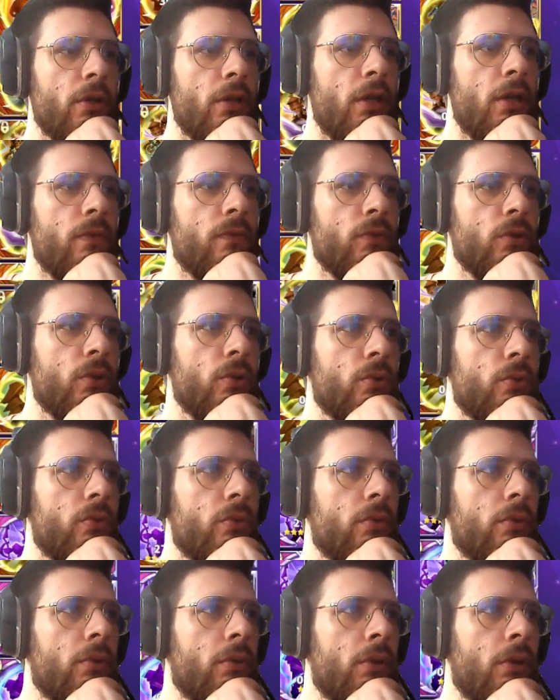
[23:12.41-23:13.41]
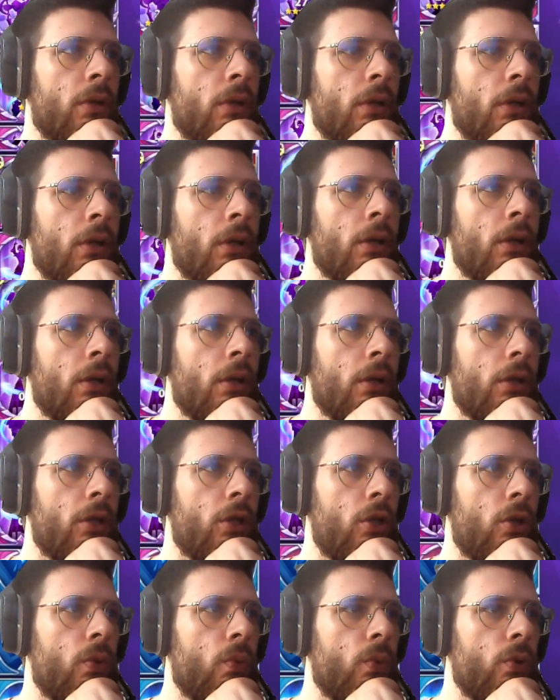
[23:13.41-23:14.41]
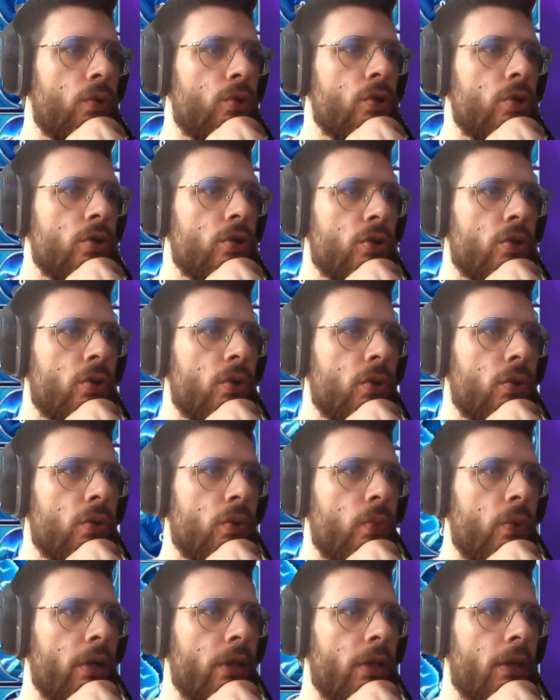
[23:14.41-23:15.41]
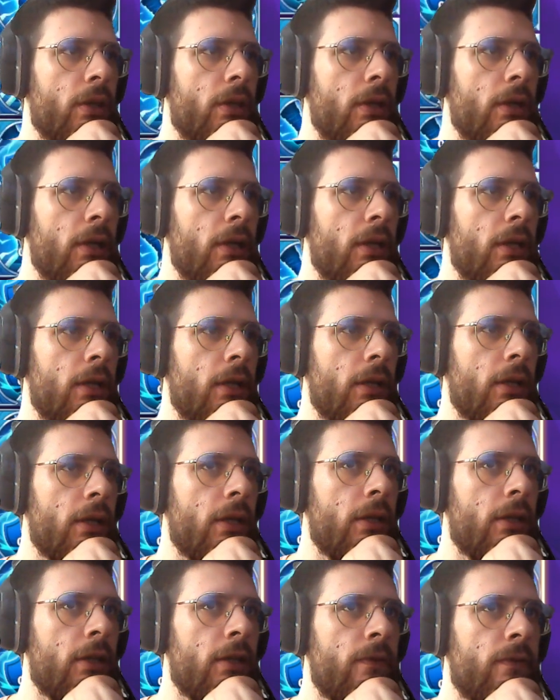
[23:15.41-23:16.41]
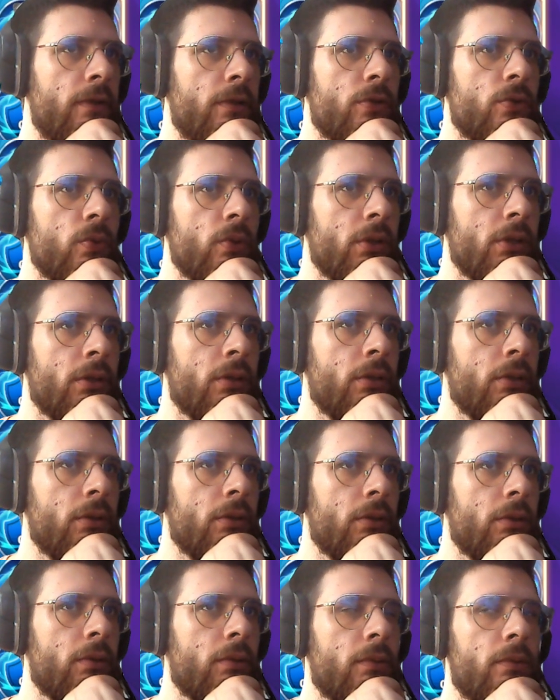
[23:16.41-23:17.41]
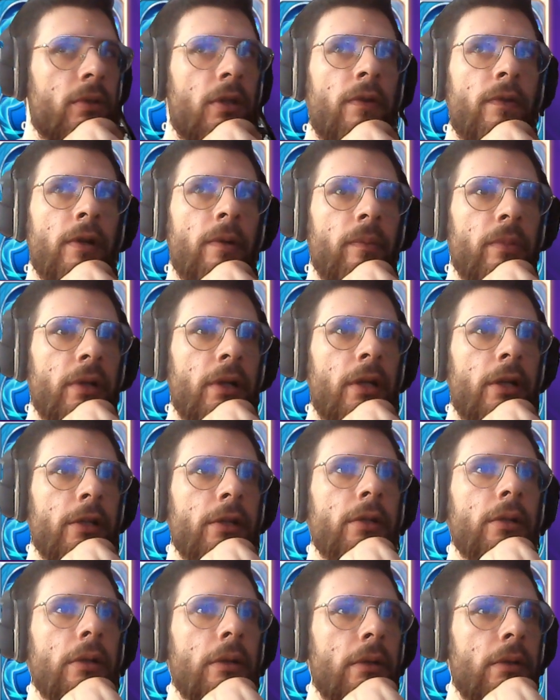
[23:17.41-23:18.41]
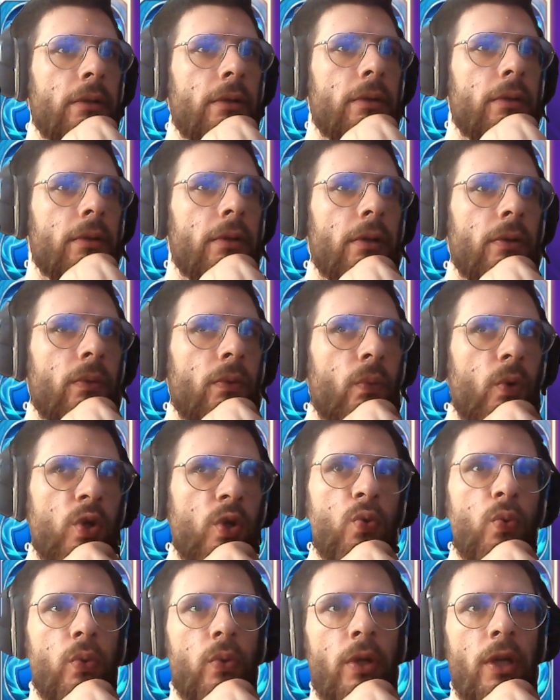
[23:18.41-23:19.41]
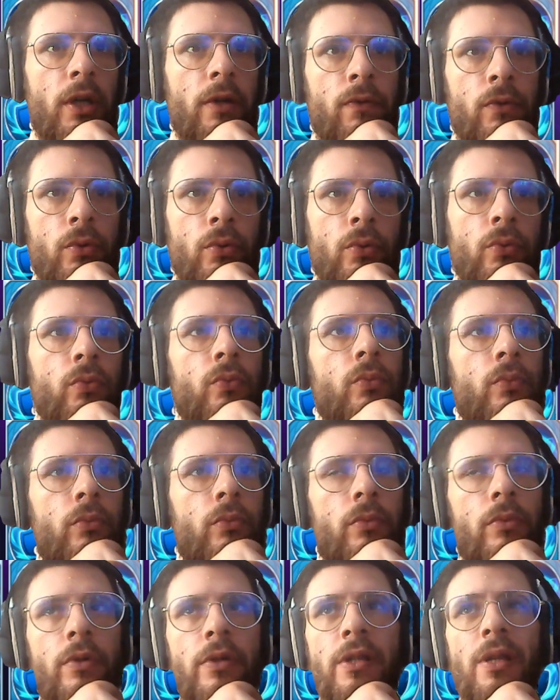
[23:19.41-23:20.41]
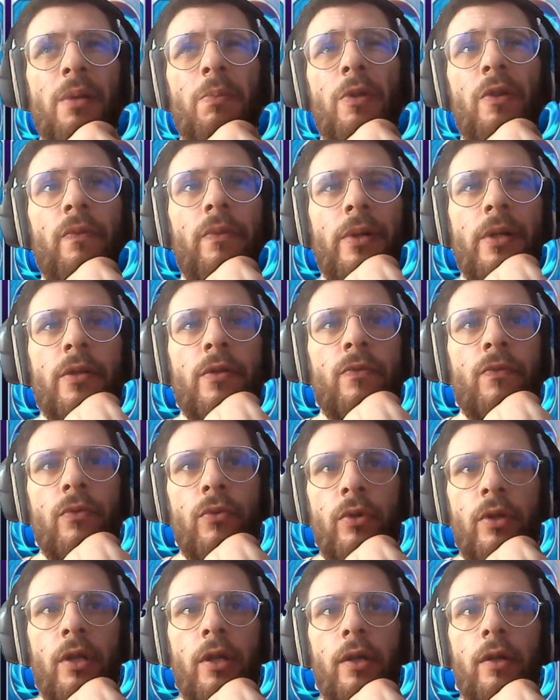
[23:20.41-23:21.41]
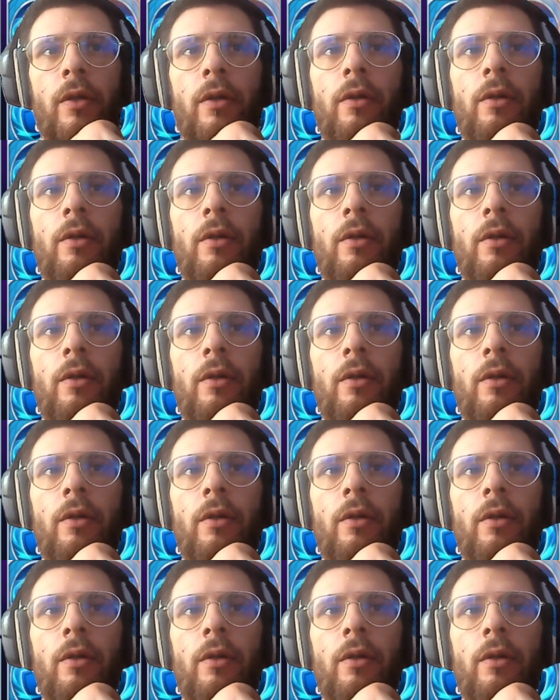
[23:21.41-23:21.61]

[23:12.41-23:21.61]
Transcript: If not, you would just go with the defense one, Divine Barrier, which would give you some defense for the